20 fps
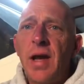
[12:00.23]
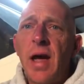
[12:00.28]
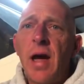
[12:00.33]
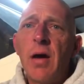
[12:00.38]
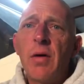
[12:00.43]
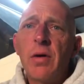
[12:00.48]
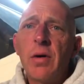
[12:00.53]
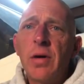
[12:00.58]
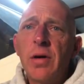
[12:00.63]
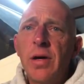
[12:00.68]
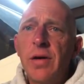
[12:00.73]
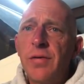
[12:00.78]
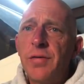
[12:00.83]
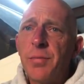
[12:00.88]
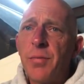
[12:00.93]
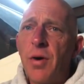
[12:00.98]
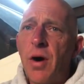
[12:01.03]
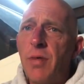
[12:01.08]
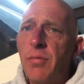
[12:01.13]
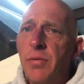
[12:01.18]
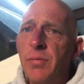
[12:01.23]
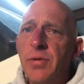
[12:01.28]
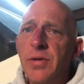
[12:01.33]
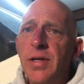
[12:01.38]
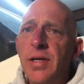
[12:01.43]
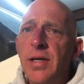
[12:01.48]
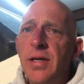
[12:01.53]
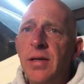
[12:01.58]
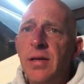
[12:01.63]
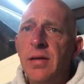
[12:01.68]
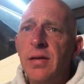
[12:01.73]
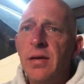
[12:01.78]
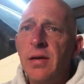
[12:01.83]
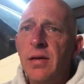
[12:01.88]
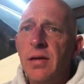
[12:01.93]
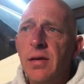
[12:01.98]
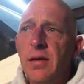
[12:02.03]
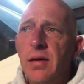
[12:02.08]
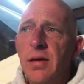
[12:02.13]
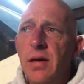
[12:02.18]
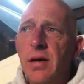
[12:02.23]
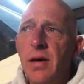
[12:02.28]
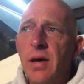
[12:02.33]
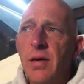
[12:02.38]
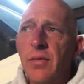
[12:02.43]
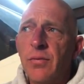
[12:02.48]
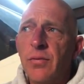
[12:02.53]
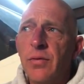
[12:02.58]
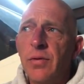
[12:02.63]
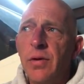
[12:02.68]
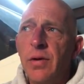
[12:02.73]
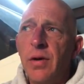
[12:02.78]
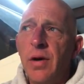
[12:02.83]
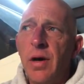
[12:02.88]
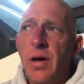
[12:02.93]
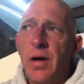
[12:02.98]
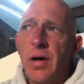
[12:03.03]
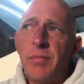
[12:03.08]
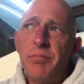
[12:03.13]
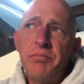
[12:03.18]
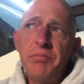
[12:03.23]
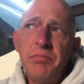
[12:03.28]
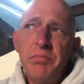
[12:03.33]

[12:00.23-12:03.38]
an hour is probably a